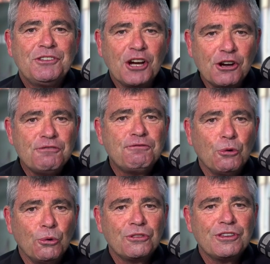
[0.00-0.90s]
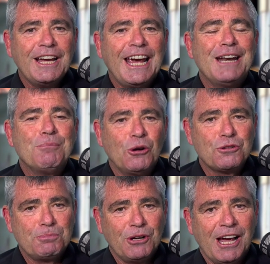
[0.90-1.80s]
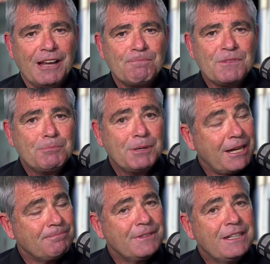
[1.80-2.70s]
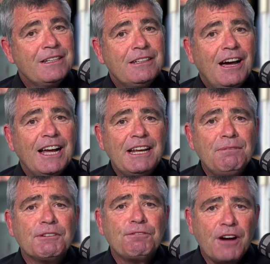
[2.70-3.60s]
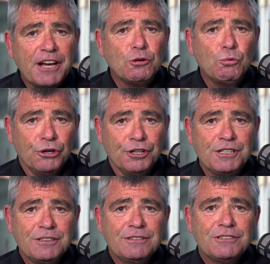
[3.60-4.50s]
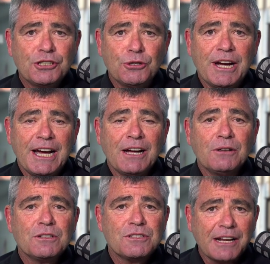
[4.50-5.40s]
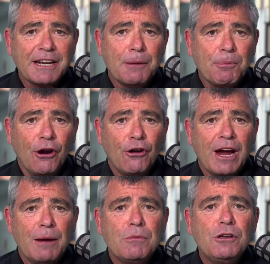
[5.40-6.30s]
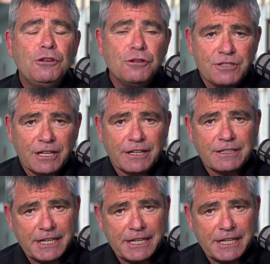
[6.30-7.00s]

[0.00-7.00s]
Go forth and multiply. But I leave the final word to our Sunday program, New Zealand